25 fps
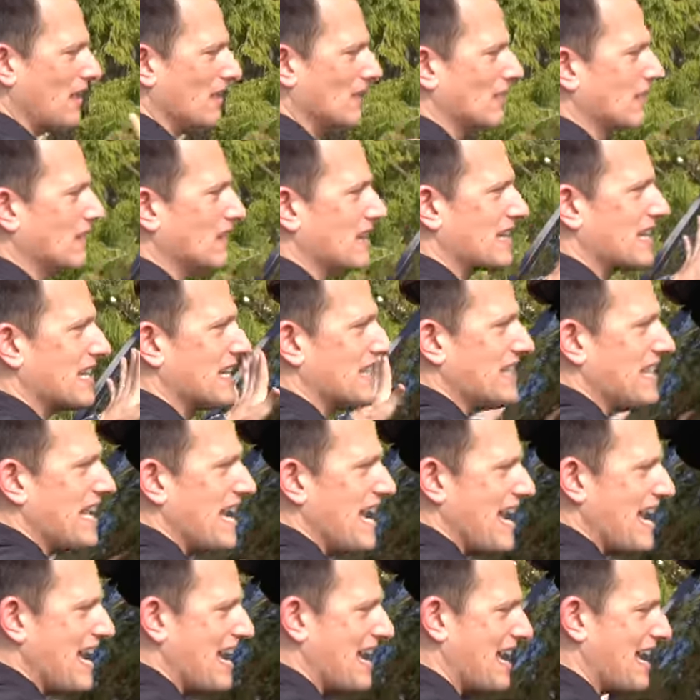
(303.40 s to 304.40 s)
Look at
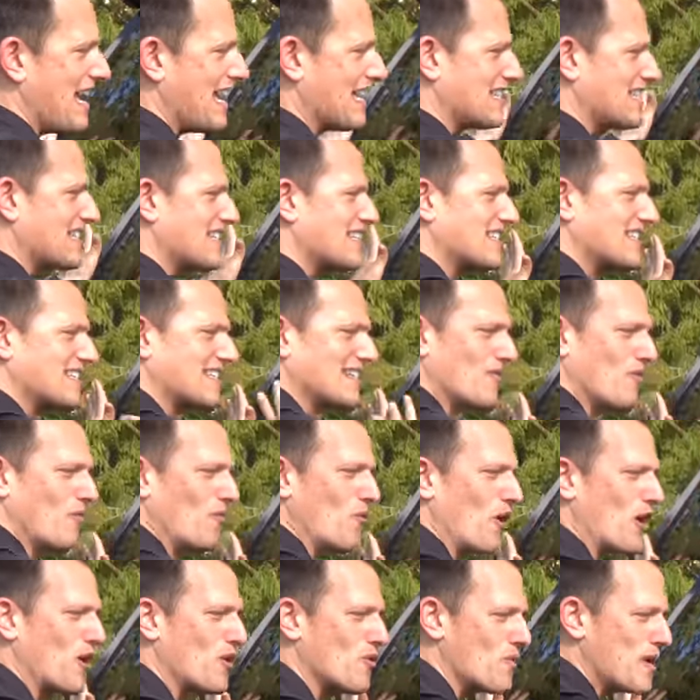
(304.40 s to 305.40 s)
this.
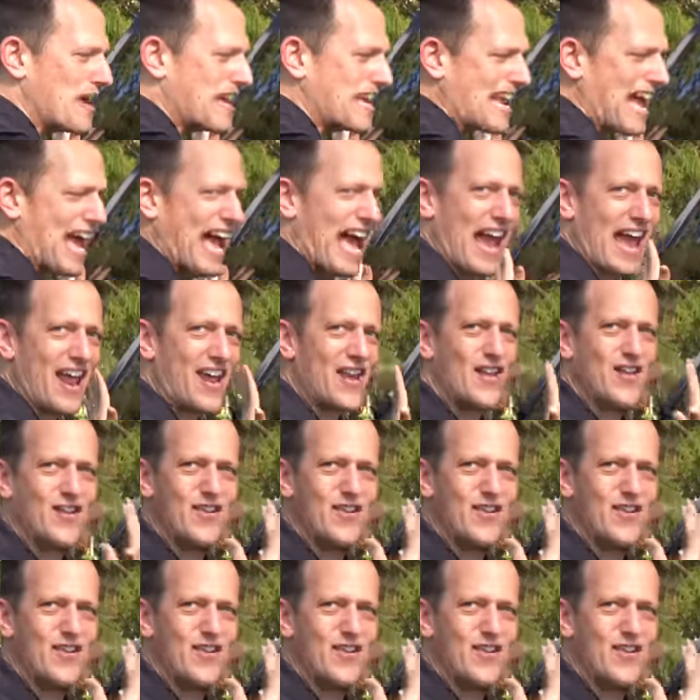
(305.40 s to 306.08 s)
What do we got?